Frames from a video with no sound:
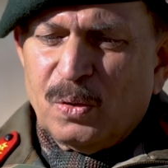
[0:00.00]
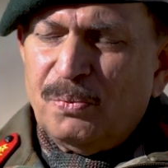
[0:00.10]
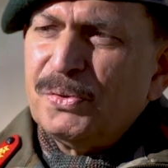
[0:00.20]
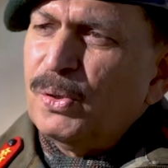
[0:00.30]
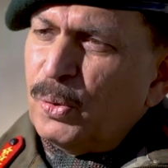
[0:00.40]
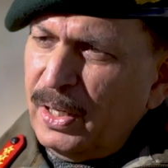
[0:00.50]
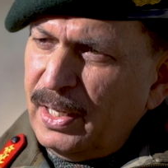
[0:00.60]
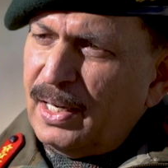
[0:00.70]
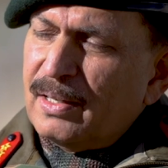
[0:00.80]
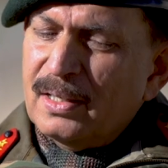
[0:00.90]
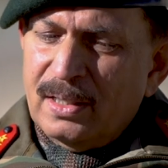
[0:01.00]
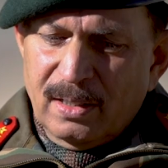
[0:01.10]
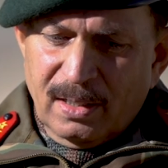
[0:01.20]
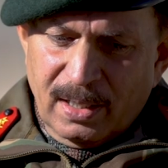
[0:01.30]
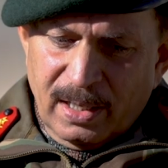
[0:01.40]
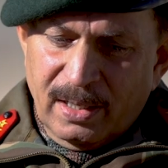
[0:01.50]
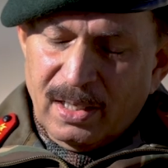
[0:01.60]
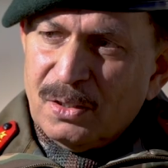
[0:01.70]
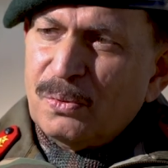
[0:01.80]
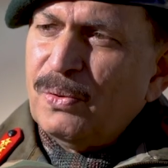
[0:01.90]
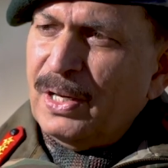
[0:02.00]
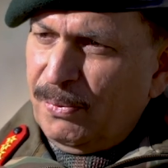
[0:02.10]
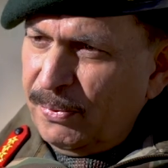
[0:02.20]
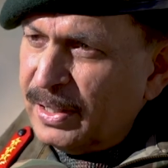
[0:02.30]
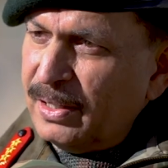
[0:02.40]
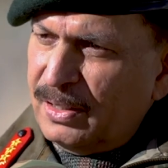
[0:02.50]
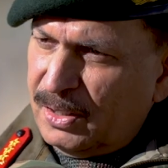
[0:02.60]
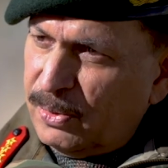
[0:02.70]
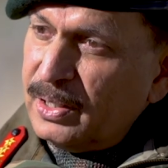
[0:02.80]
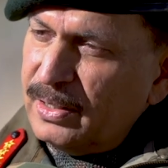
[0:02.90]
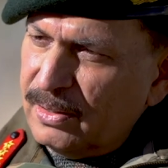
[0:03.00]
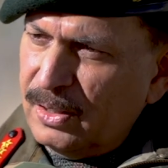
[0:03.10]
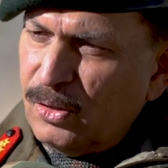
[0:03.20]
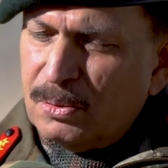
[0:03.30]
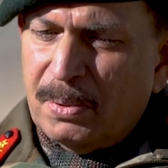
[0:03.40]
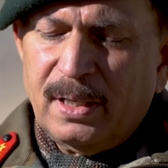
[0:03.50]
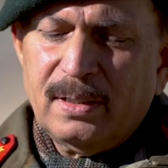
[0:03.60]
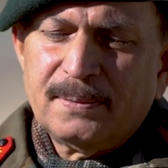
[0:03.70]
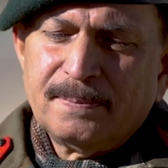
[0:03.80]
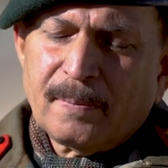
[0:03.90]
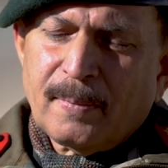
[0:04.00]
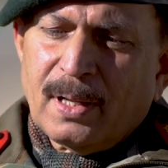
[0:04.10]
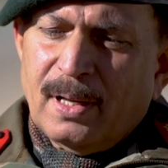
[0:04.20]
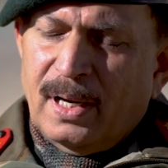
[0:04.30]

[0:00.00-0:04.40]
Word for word: You know which we are looking at mm. in the areas where we were at a disadvantage, the North Bank, mm-hmm.